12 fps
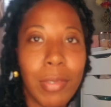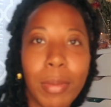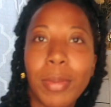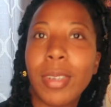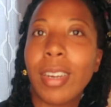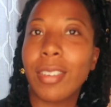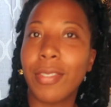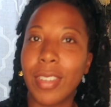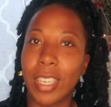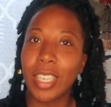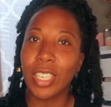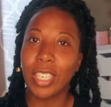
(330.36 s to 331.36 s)
from start to
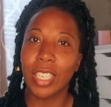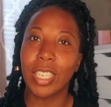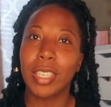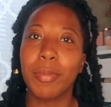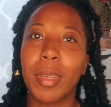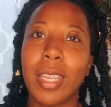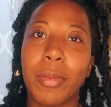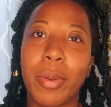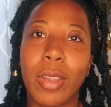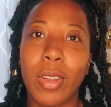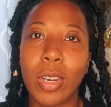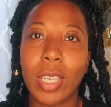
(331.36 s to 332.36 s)
finish it took me a little
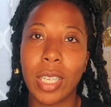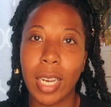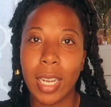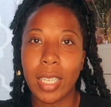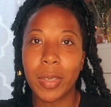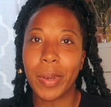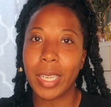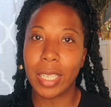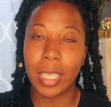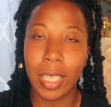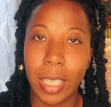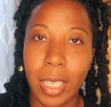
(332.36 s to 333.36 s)
bit longer than I
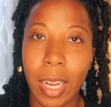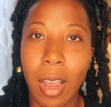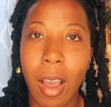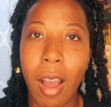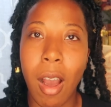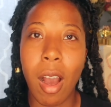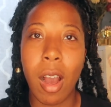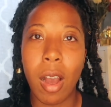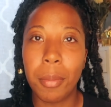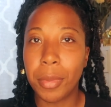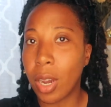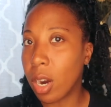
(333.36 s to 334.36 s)
expected
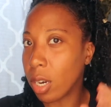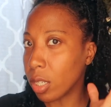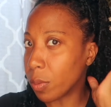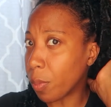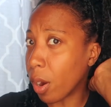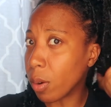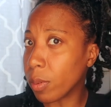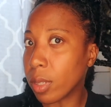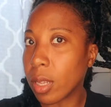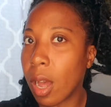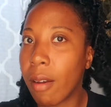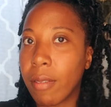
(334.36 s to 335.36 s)
um, the hardest part
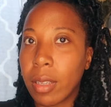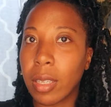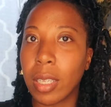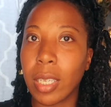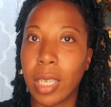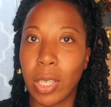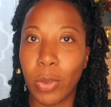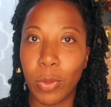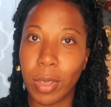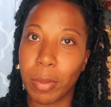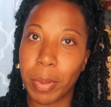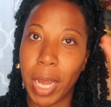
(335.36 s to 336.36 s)
was obviously
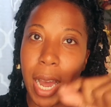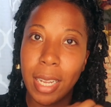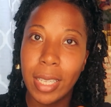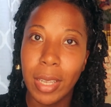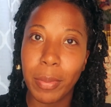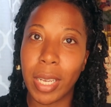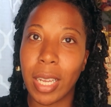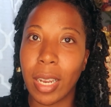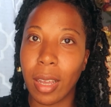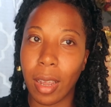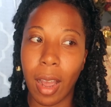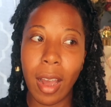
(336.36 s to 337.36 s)
doing the plaits in the
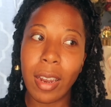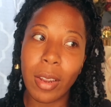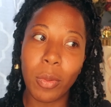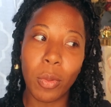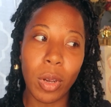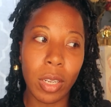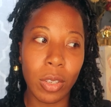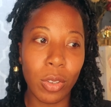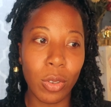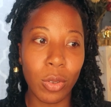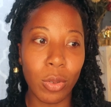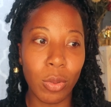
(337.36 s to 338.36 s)
beginning I didn't want to
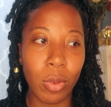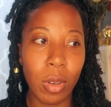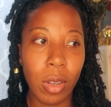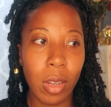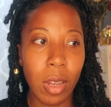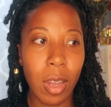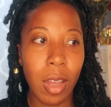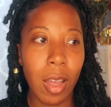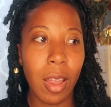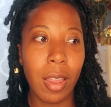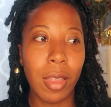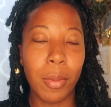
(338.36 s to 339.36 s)
ah!
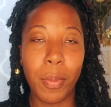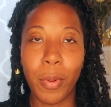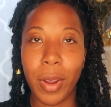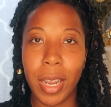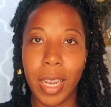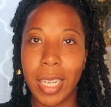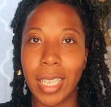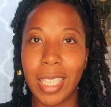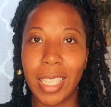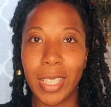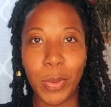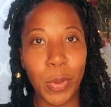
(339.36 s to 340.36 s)
do the
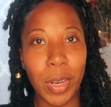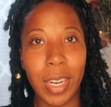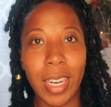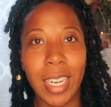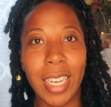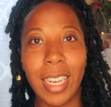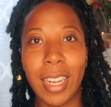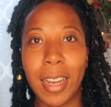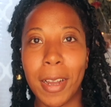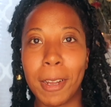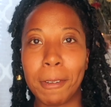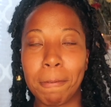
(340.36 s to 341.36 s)
braids where it
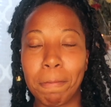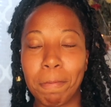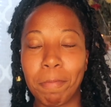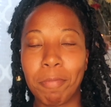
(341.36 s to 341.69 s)
um,